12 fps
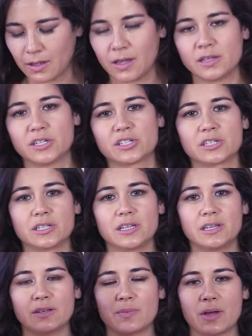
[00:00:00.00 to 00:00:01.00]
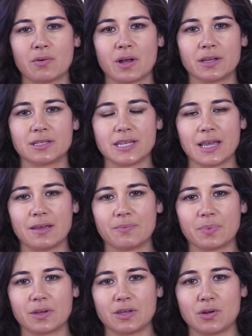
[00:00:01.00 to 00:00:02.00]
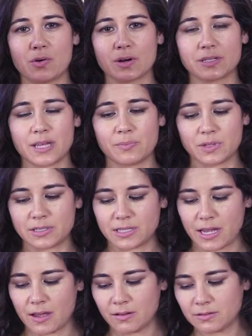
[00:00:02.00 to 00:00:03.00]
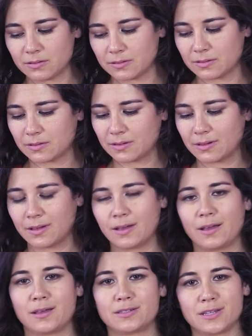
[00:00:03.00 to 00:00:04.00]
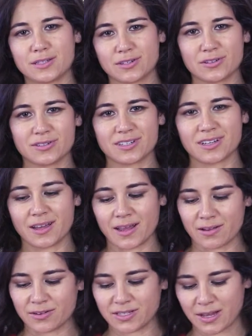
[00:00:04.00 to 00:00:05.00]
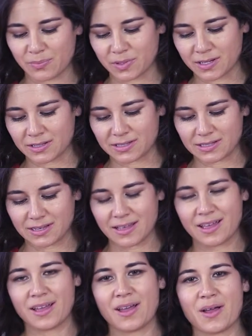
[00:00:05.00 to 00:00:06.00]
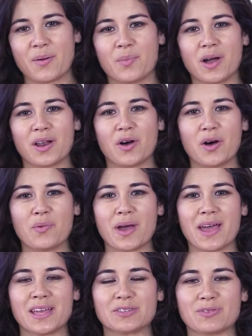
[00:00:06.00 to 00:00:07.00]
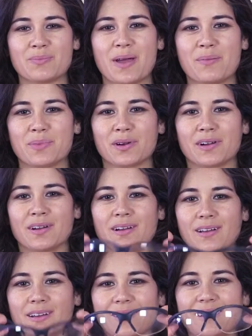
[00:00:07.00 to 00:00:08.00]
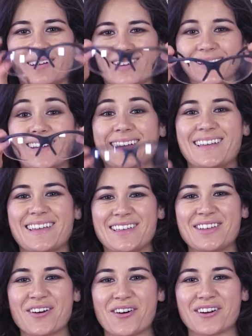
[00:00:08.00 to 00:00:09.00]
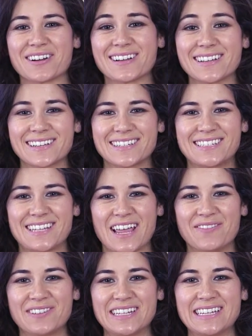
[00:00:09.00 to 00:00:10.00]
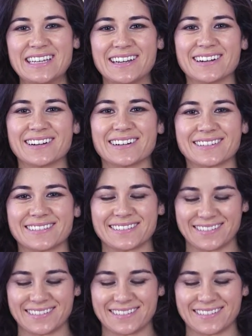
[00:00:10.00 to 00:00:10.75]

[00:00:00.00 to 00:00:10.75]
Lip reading: Additionally, you may want to tape your template down, scissors to cut out your template, but always remember your safety gear.